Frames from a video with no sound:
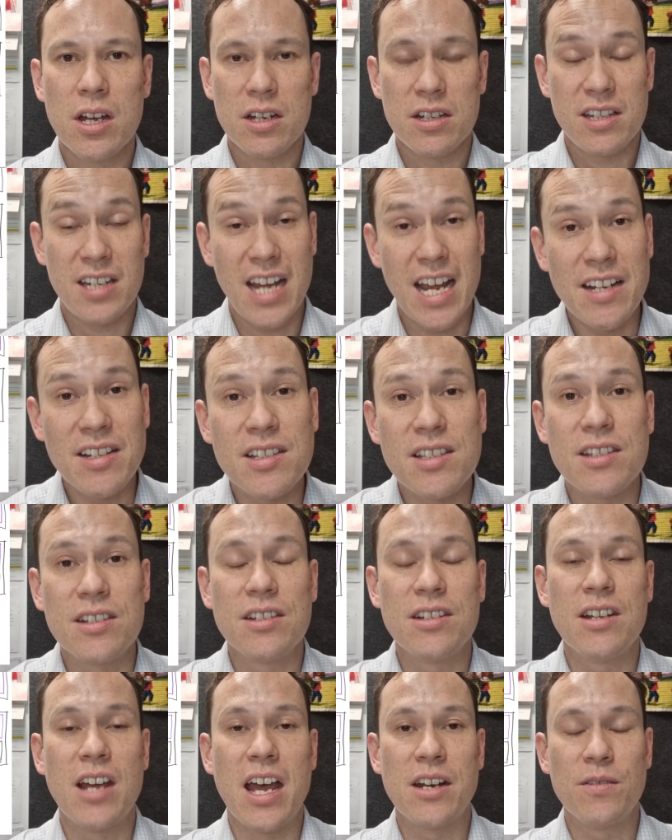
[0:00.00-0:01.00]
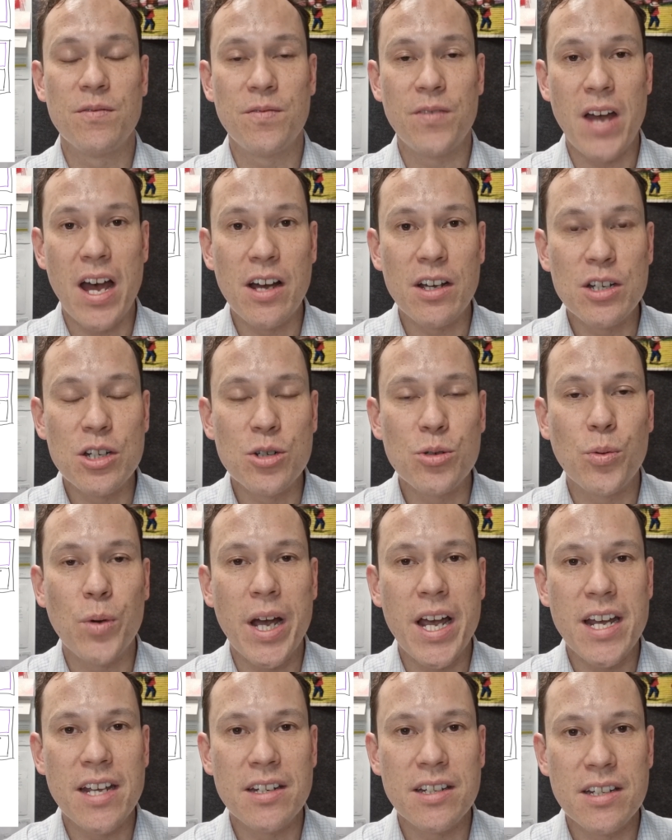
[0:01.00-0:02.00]
tested and
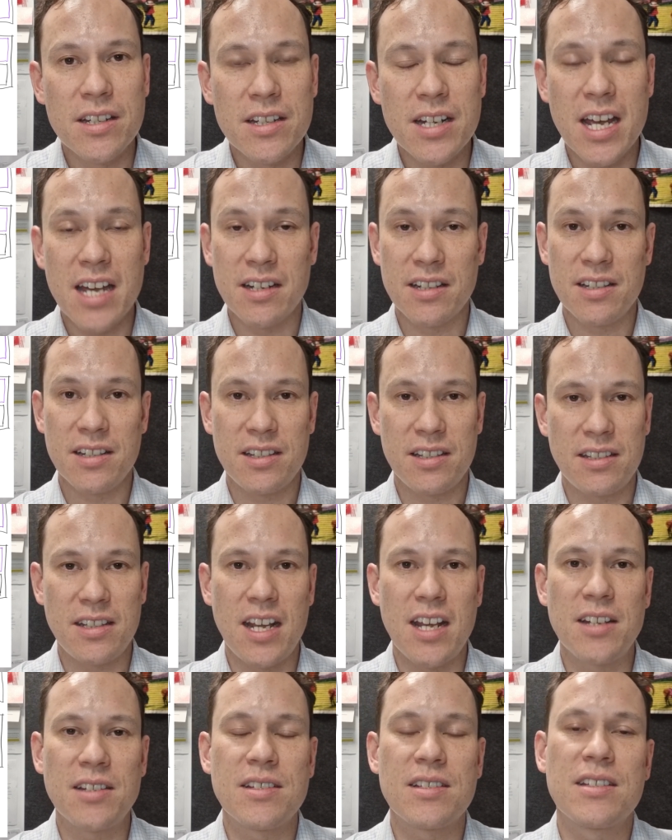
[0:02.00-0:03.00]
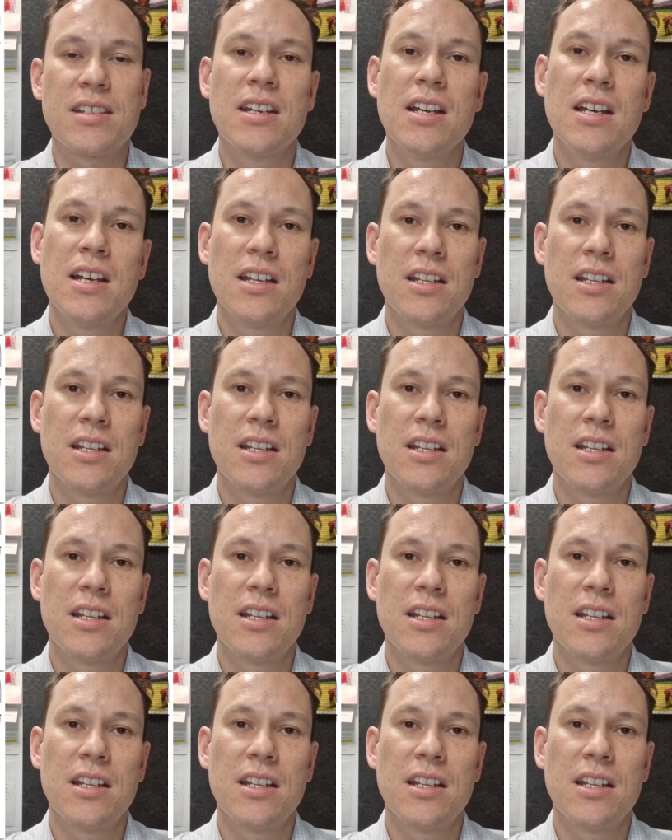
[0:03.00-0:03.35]
evaluated and assessed